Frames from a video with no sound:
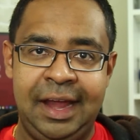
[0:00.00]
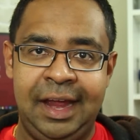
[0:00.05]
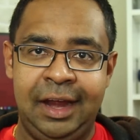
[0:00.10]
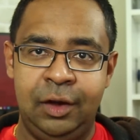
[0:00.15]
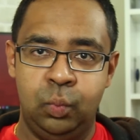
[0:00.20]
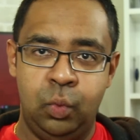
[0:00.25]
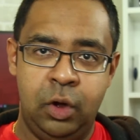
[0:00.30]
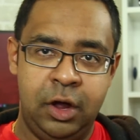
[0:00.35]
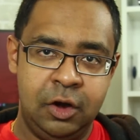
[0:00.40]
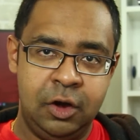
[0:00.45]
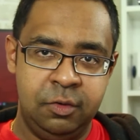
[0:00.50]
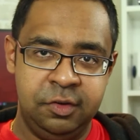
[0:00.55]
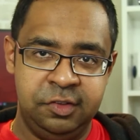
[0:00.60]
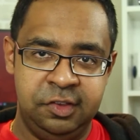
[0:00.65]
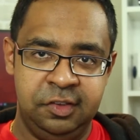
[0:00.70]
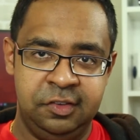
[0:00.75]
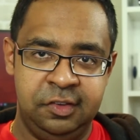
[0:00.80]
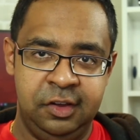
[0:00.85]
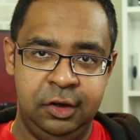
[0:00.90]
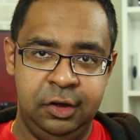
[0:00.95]
and
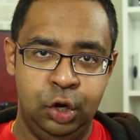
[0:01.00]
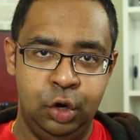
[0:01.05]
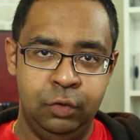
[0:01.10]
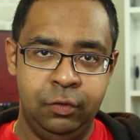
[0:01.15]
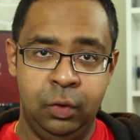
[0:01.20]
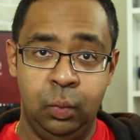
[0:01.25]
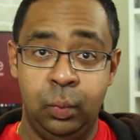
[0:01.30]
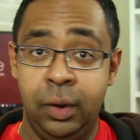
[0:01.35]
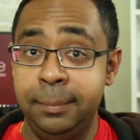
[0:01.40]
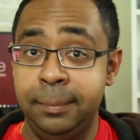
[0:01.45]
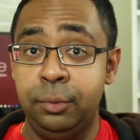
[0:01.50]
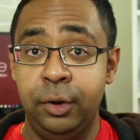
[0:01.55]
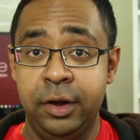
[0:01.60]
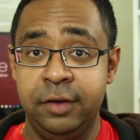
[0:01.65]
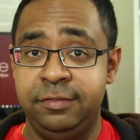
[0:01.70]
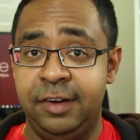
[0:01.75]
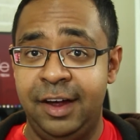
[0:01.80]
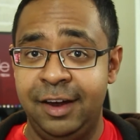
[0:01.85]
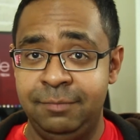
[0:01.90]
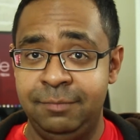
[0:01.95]
water-resistant over
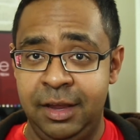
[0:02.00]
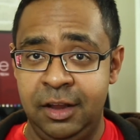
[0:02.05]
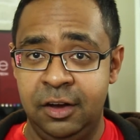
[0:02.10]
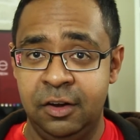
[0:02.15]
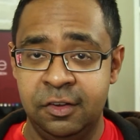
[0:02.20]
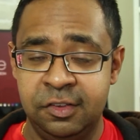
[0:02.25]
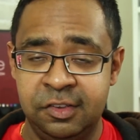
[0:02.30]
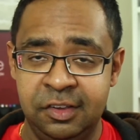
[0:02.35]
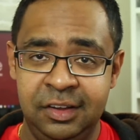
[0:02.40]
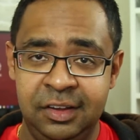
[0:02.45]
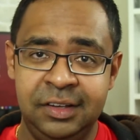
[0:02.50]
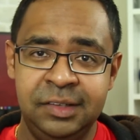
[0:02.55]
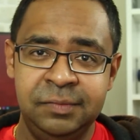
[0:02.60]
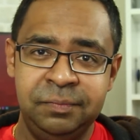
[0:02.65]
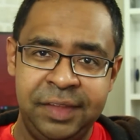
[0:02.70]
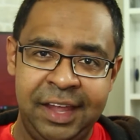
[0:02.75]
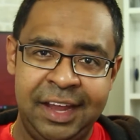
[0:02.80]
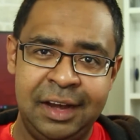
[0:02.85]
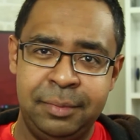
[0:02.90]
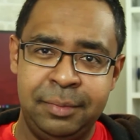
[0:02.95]
1.5 meters
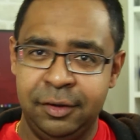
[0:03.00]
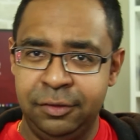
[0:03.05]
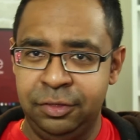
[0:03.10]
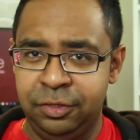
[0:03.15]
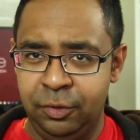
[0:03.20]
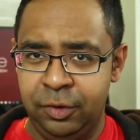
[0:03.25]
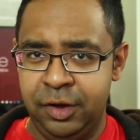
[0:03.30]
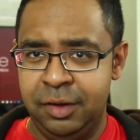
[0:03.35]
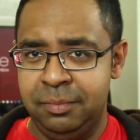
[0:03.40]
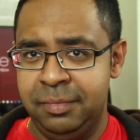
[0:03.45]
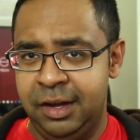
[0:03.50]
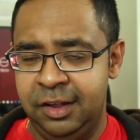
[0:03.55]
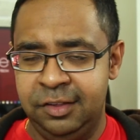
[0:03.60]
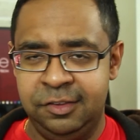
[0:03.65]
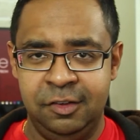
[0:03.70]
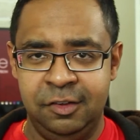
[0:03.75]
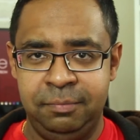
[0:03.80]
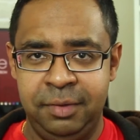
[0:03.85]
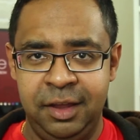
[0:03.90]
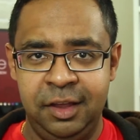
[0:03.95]
and about 30
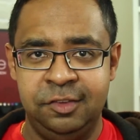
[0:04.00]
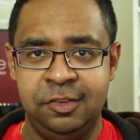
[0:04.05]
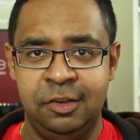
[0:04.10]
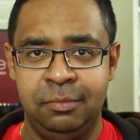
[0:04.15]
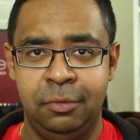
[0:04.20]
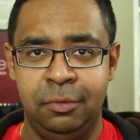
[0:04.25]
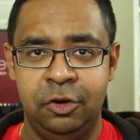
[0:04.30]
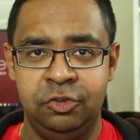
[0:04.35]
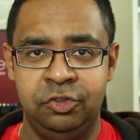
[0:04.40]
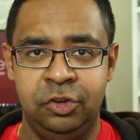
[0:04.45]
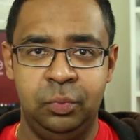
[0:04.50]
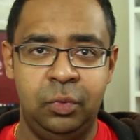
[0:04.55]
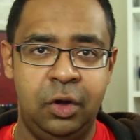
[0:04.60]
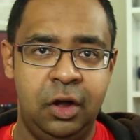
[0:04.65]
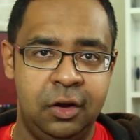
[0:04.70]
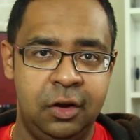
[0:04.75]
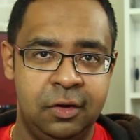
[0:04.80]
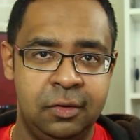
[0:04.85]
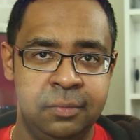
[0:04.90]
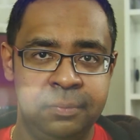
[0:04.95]
minutes of being submerged in
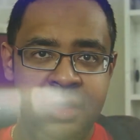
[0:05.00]
water.